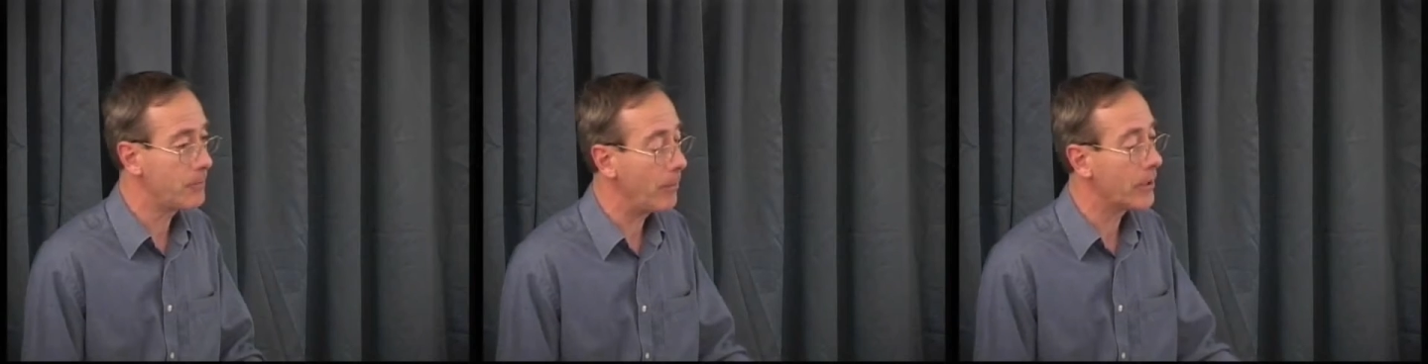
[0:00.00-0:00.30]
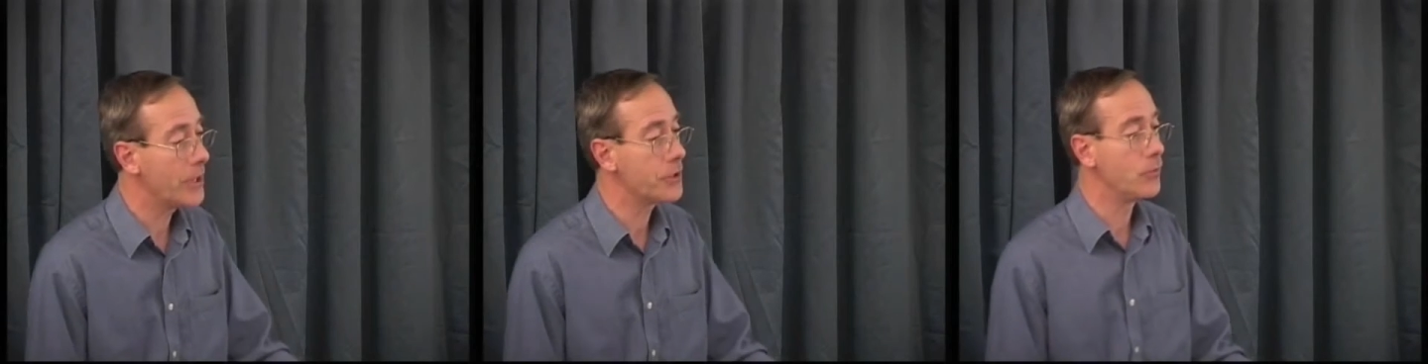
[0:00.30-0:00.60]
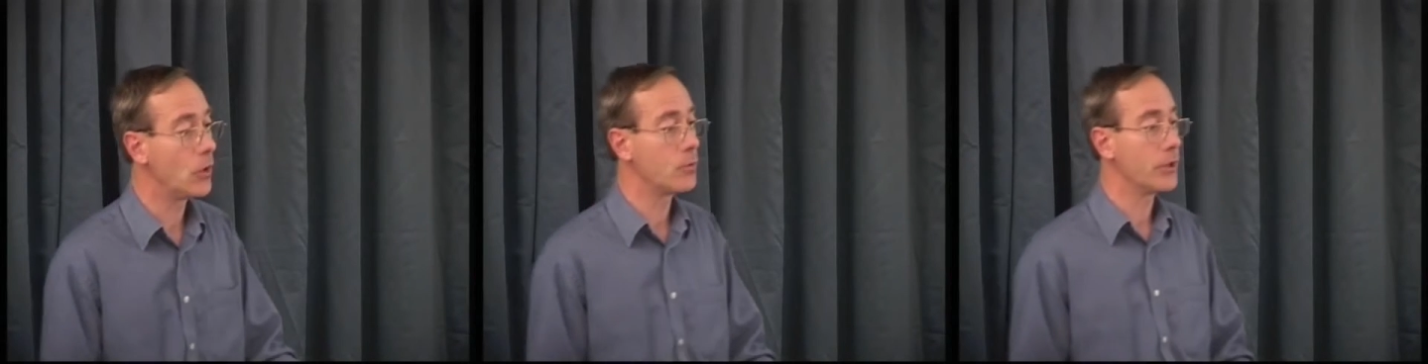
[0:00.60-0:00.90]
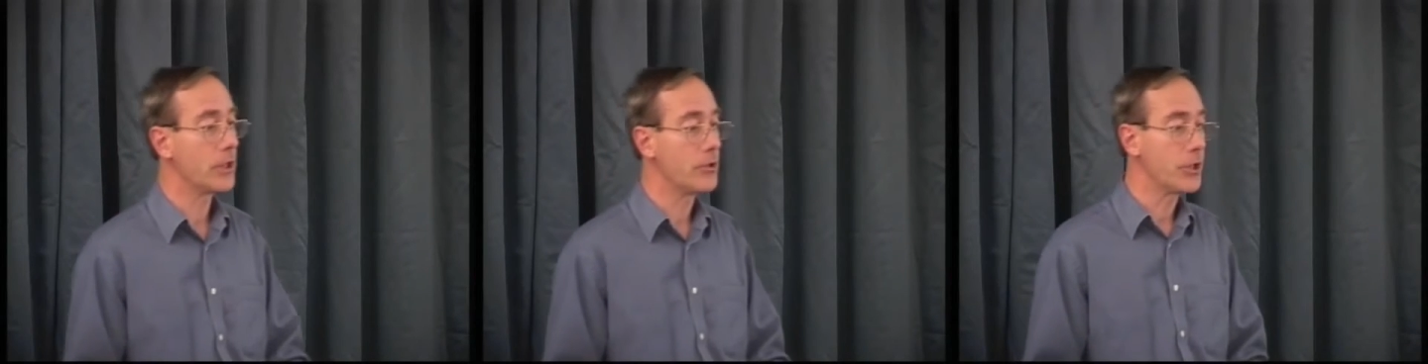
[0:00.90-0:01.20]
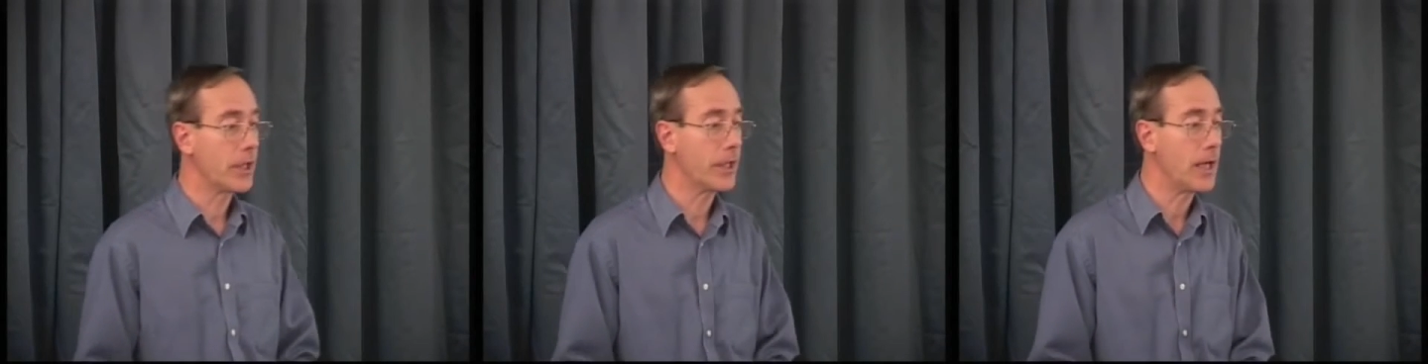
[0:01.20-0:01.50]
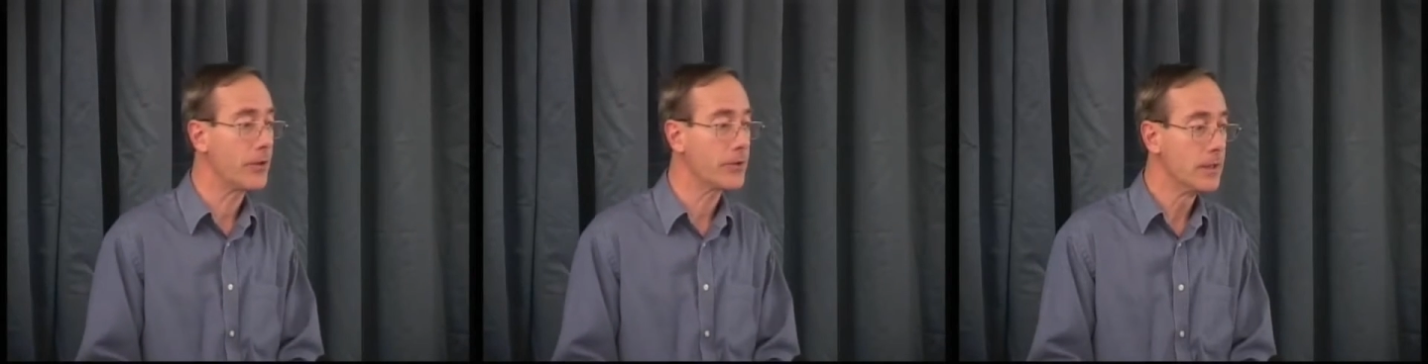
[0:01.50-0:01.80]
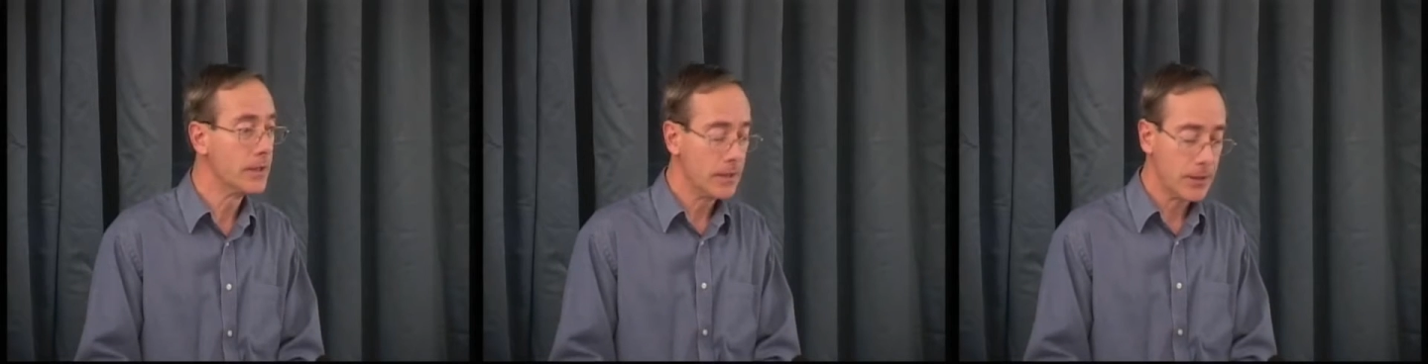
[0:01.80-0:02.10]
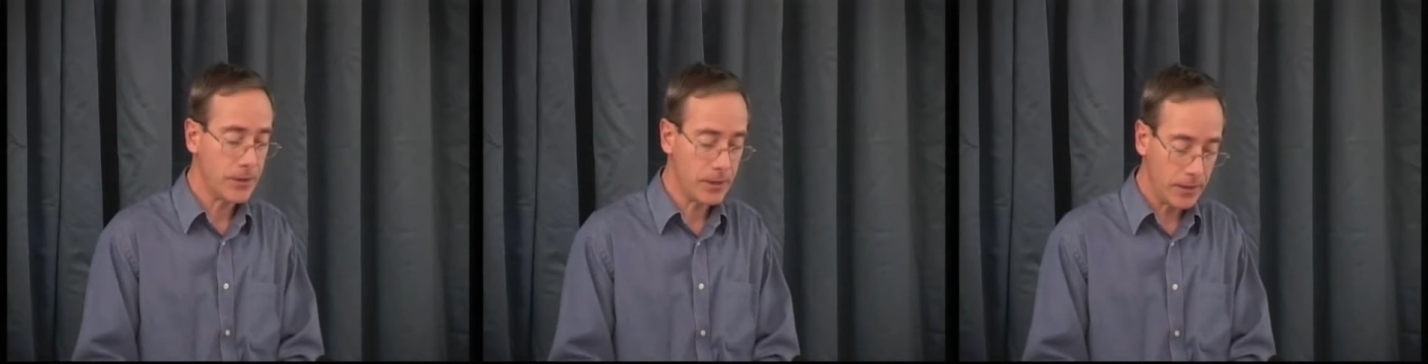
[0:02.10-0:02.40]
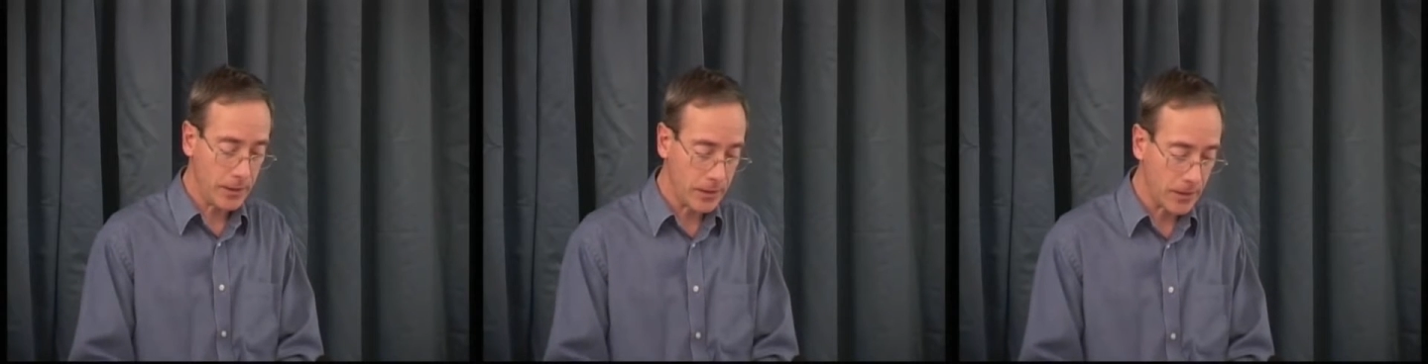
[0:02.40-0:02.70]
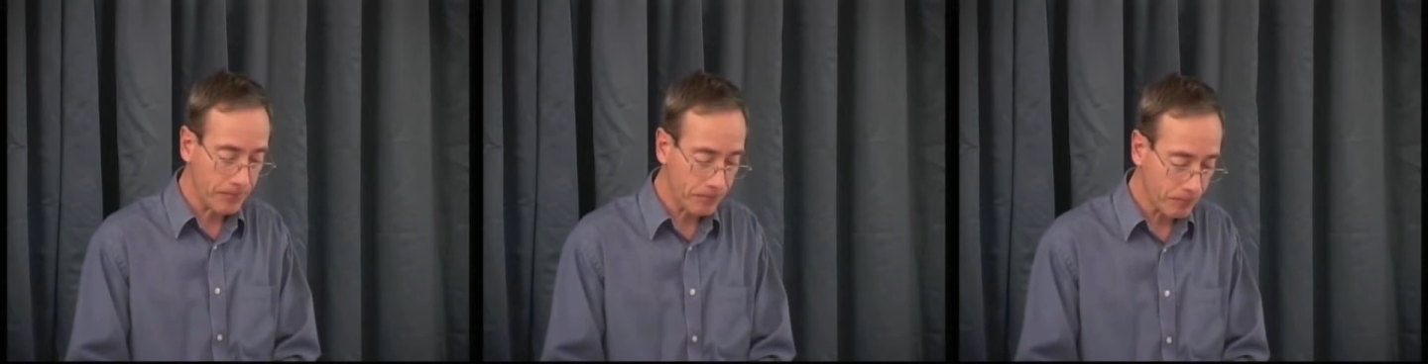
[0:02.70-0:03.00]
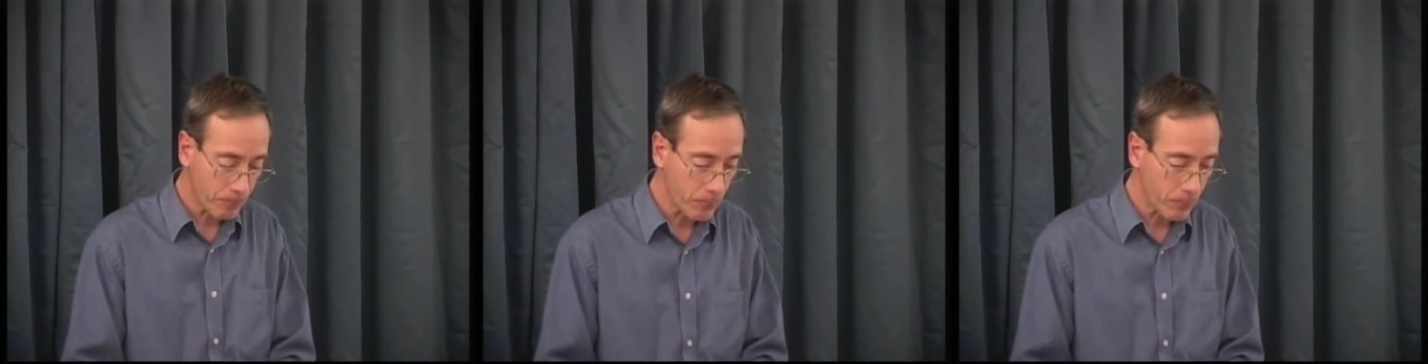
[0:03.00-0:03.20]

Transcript: is publication for if you want to go and check it out, it's in the um,